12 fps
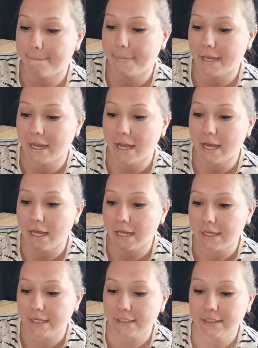
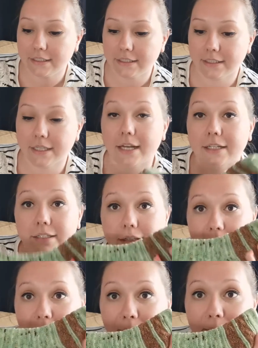because that is
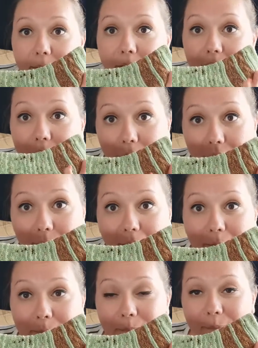the name of the
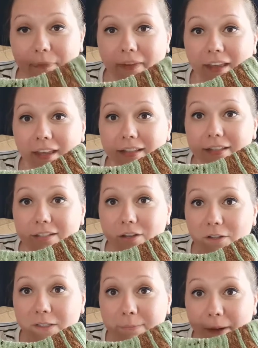colorway. It's
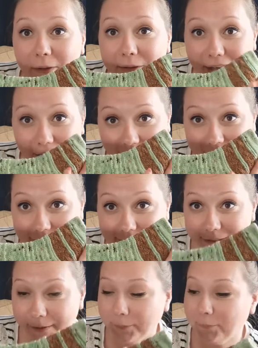called Speckled
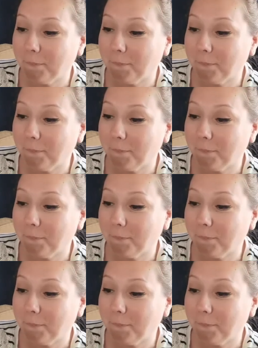Eggs.